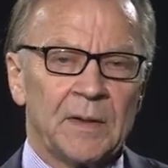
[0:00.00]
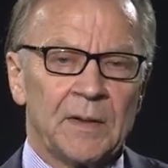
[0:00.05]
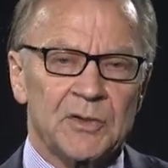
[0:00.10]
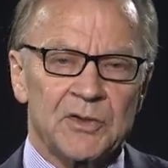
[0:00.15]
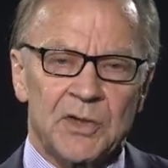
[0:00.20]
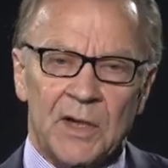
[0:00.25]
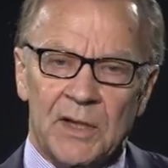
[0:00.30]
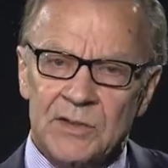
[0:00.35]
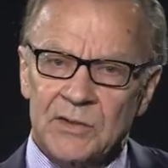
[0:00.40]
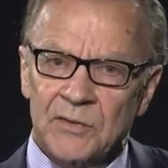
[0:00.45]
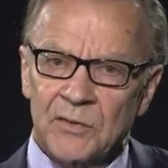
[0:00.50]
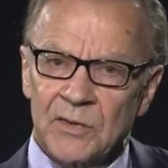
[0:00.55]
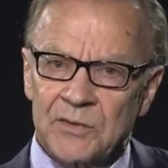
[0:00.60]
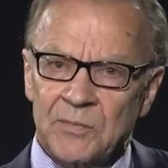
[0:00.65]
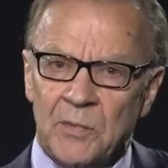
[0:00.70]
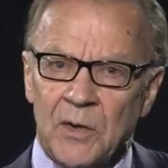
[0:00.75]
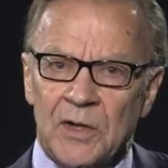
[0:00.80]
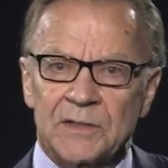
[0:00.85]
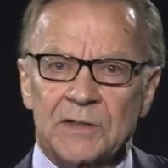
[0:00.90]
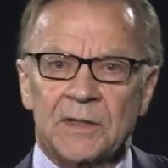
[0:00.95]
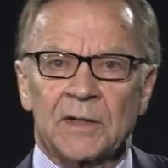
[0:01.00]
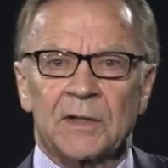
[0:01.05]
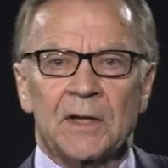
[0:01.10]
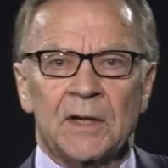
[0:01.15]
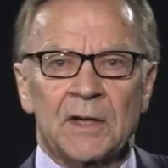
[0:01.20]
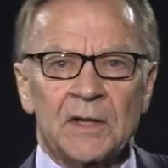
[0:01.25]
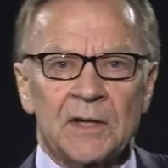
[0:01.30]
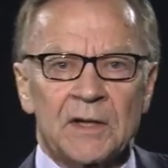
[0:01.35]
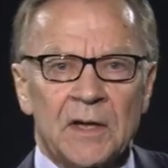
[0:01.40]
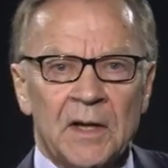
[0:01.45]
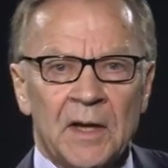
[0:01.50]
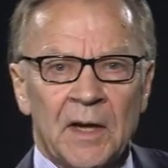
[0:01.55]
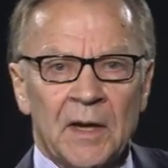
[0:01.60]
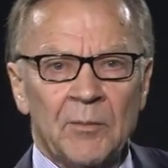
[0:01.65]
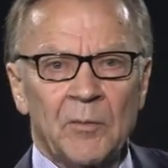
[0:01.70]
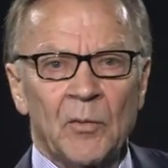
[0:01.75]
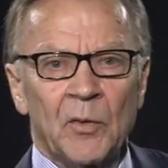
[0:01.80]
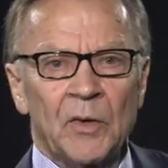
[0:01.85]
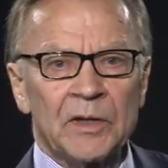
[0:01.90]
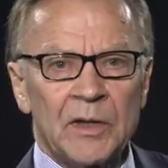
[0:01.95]
Johnson was president at a
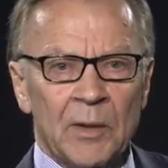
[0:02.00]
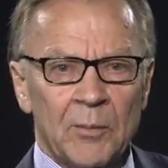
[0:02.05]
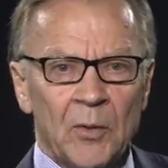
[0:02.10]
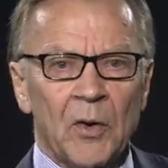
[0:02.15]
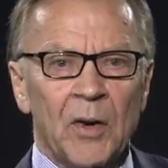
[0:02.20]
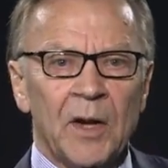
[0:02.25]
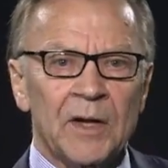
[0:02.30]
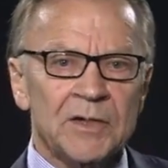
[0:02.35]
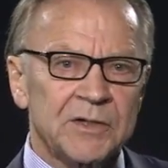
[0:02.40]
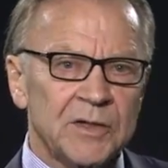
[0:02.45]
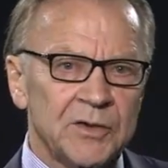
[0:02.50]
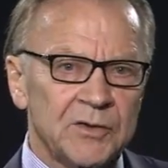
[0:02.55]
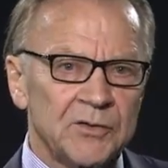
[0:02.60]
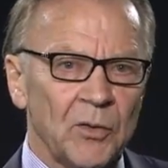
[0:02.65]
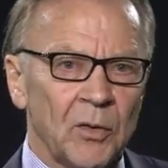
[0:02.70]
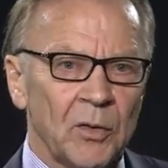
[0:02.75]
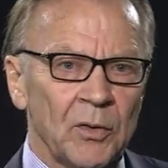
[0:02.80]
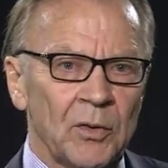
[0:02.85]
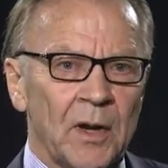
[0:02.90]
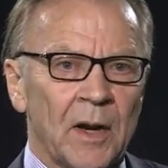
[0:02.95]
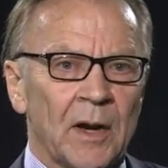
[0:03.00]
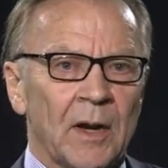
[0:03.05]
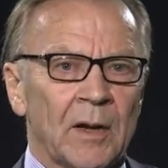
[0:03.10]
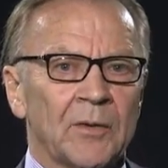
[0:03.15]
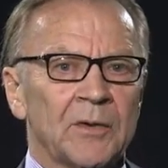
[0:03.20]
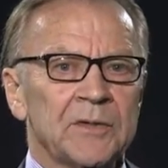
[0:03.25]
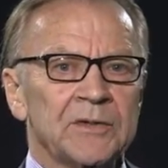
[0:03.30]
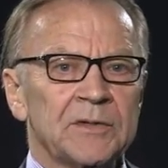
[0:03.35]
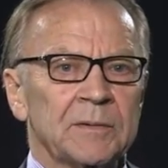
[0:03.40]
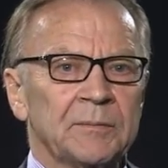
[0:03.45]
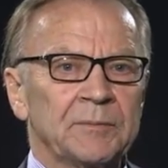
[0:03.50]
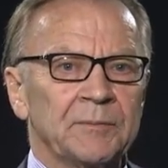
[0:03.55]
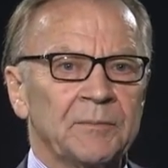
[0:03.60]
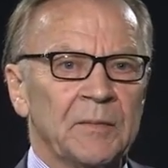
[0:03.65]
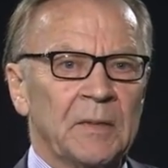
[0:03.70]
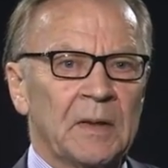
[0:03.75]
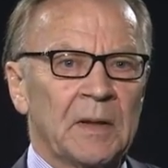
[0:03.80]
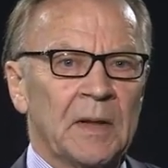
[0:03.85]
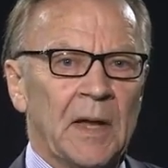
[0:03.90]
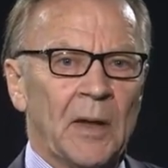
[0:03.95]
time when Democrats controlled Congress
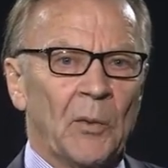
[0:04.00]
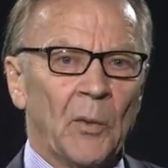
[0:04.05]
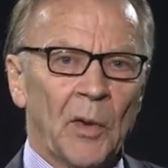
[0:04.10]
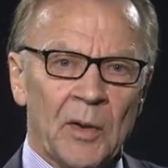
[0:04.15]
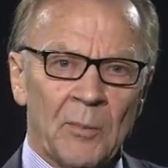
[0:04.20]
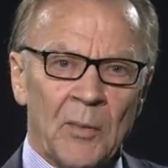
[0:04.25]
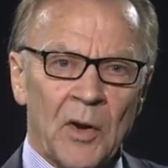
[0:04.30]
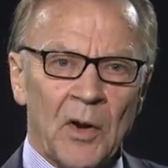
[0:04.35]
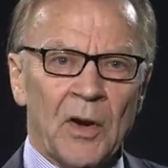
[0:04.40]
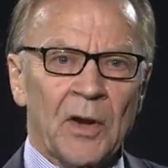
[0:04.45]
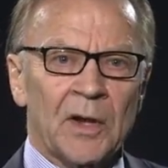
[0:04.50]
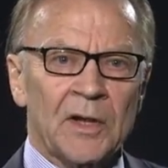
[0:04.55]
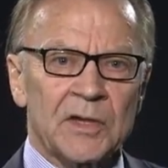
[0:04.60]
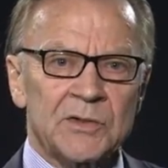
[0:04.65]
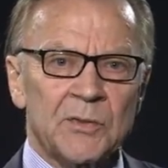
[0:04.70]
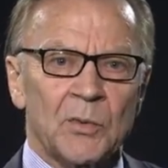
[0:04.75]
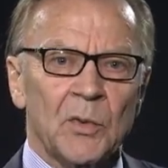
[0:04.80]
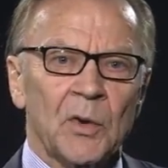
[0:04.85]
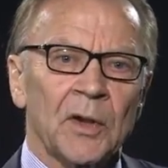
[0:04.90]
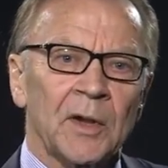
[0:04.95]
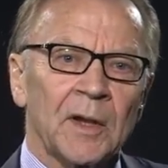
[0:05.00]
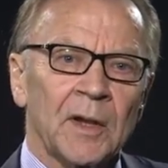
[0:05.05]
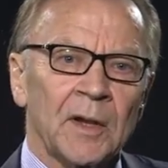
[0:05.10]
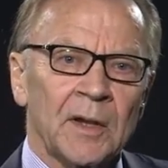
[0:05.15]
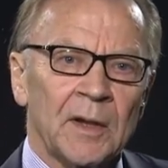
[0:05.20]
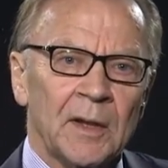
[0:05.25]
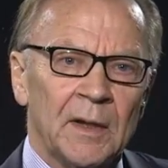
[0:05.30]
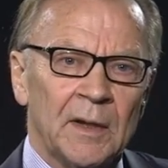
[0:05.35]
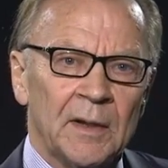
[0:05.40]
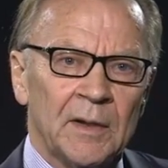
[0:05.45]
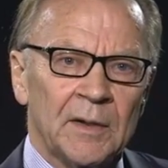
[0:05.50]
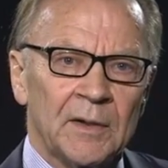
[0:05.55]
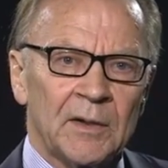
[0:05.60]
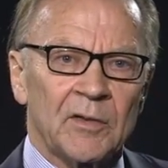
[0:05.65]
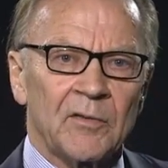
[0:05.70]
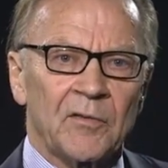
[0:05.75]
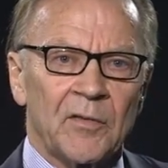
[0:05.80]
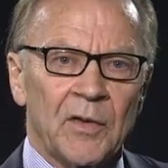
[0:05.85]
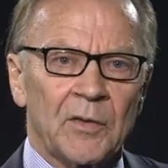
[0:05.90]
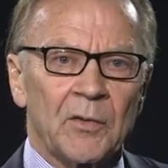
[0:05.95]
and when Americans were looking to
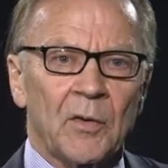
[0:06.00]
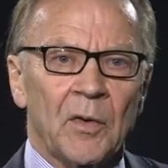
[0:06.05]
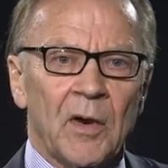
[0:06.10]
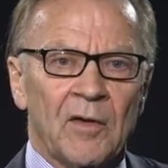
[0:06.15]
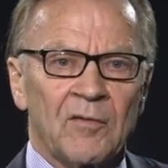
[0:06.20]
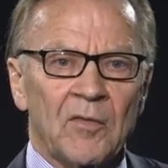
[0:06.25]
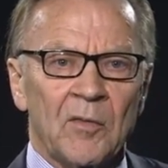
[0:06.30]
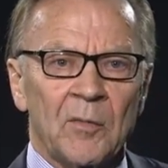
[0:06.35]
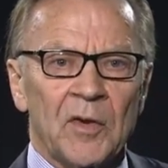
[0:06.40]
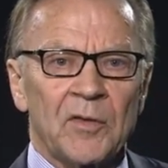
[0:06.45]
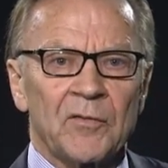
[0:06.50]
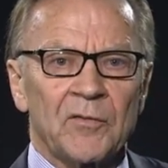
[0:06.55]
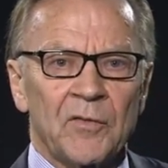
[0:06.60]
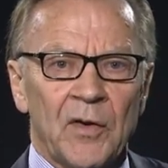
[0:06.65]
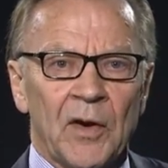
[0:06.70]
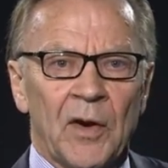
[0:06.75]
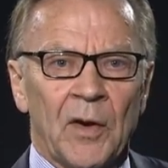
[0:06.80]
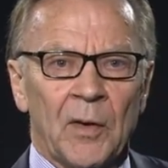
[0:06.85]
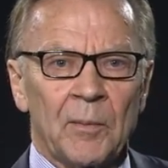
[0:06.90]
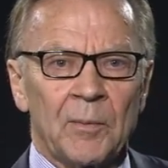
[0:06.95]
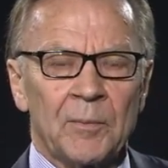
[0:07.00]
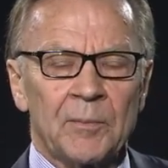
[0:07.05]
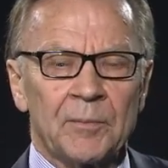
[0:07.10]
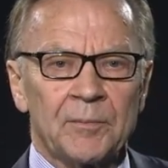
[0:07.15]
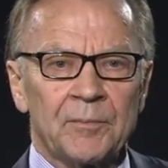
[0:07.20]
the federal government for help.